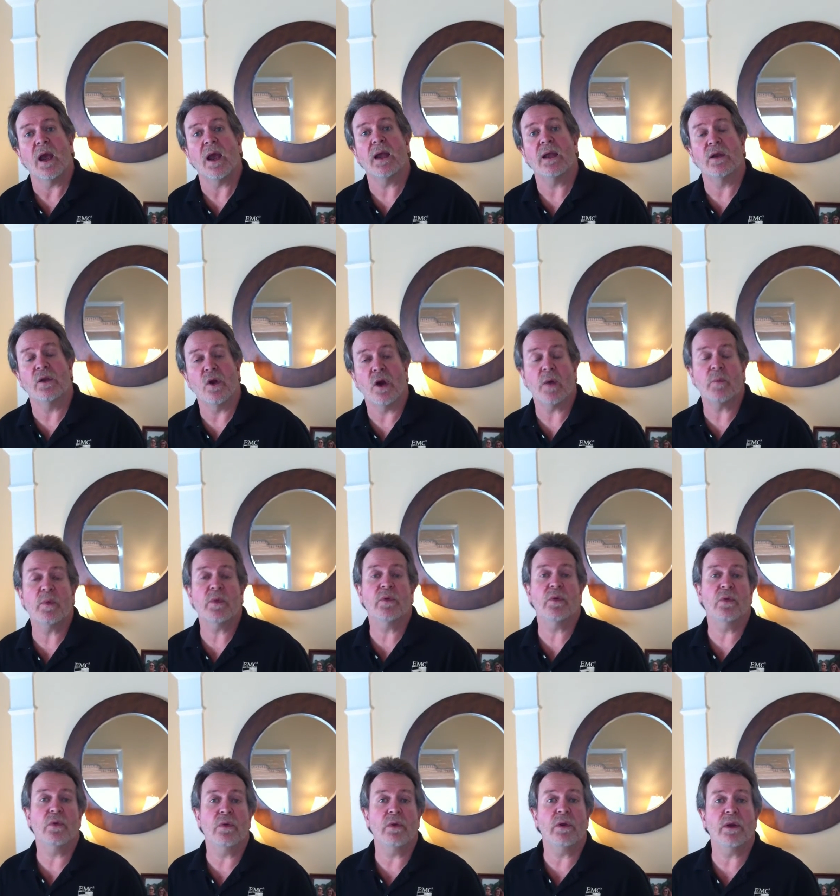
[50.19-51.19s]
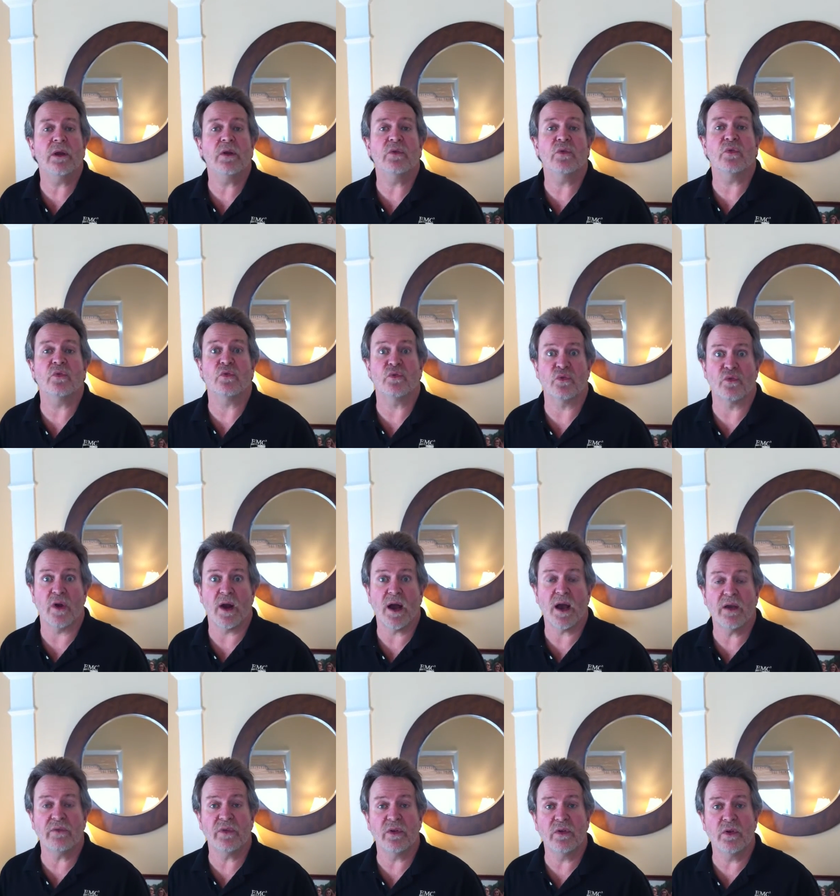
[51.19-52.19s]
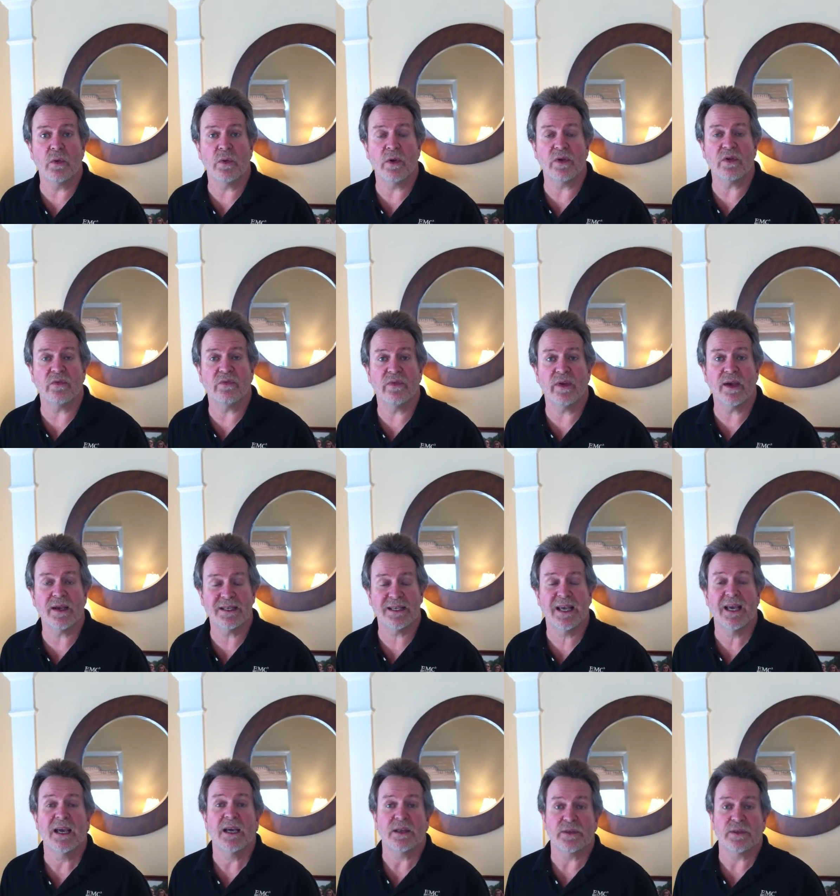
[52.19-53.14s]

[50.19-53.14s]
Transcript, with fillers: and an opportunity to drive the new interface,